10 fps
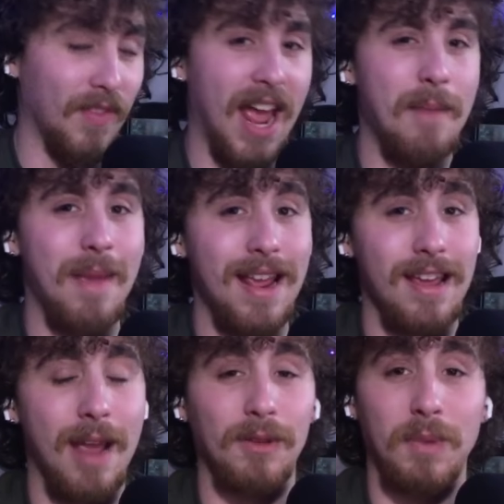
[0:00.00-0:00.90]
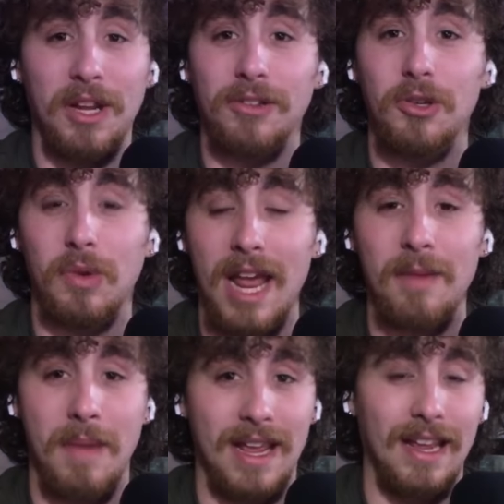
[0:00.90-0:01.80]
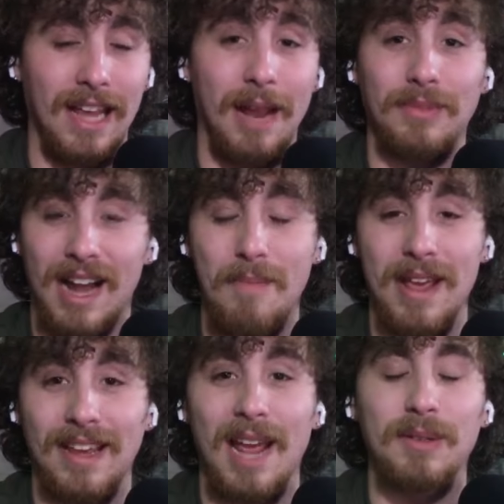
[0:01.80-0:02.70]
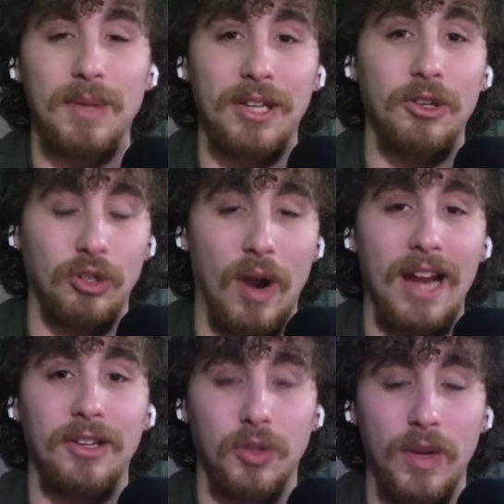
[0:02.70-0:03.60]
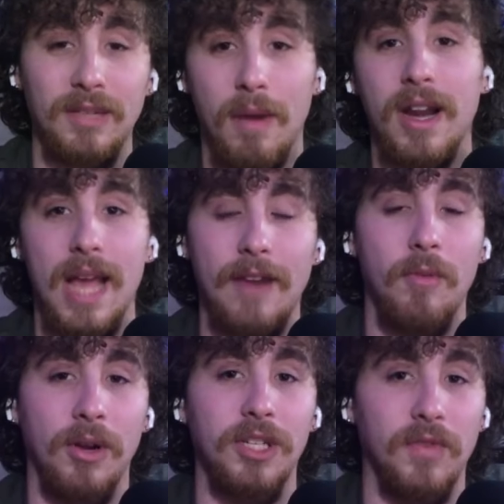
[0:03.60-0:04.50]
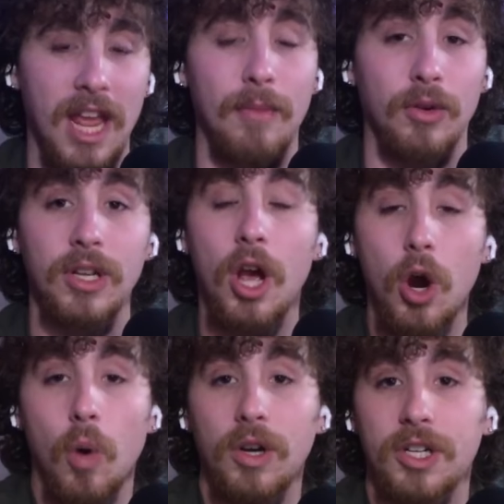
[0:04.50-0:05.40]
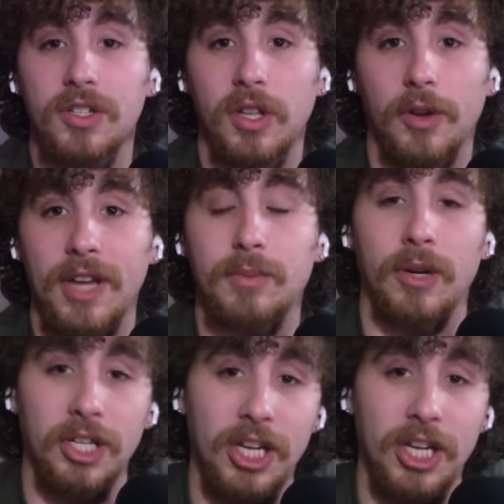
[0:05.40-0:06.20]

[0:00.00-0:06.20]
and make games because you like making games, not make games because you're trying to squeeze money out of a bunch of gamers who are just a little desperate.